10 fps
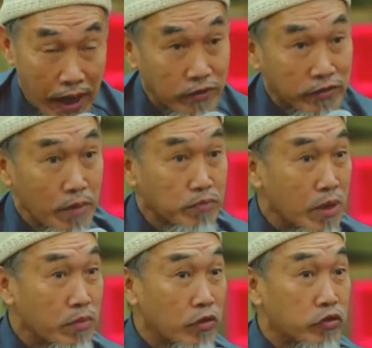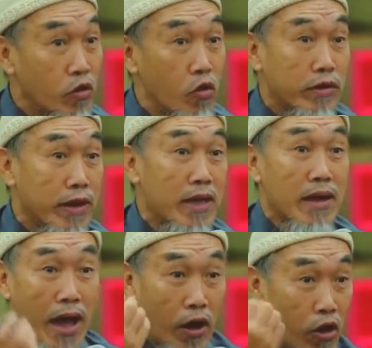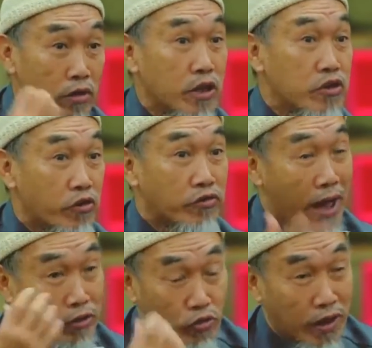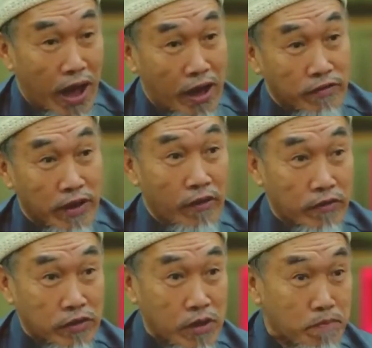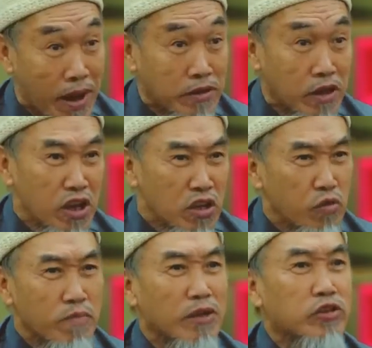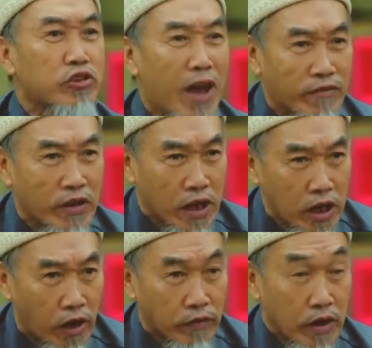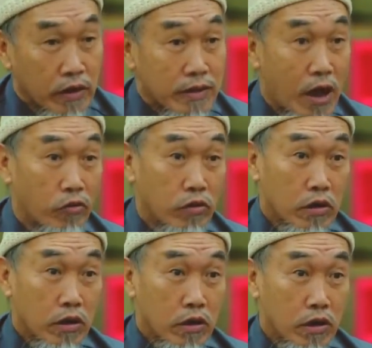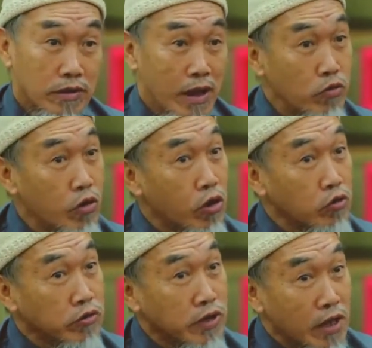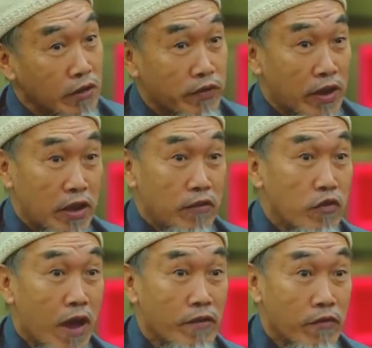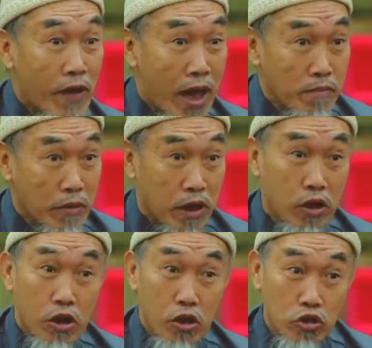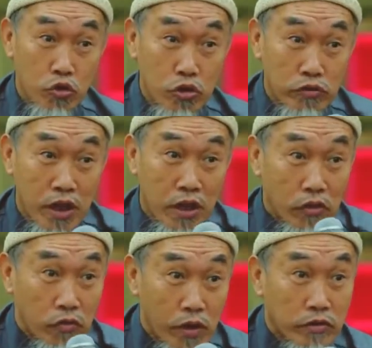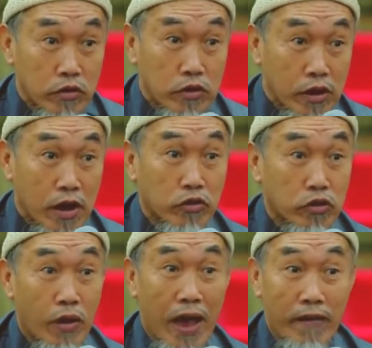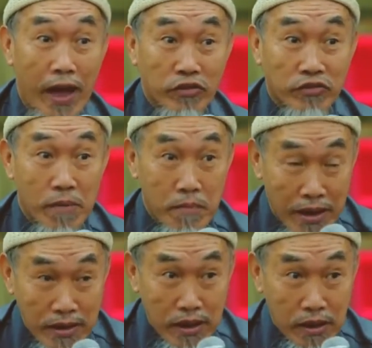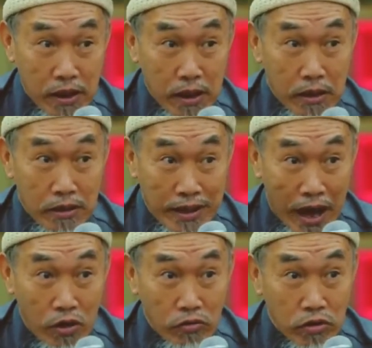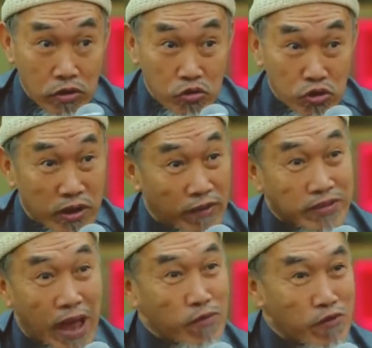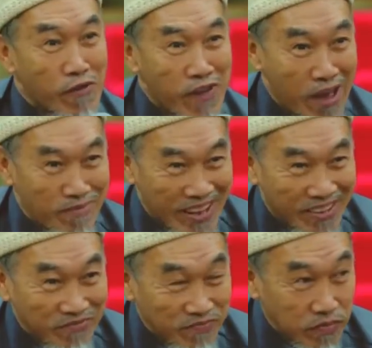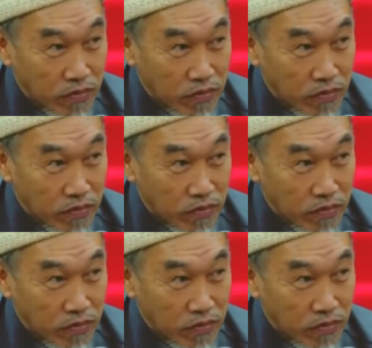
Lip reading: And sometimes they say, okay, I honor your right to cover everything, but you must travel a lot. Now you've got to sacrifice. If you have a family, do you think it's worth just to have extra money? Now you don't have time with your family.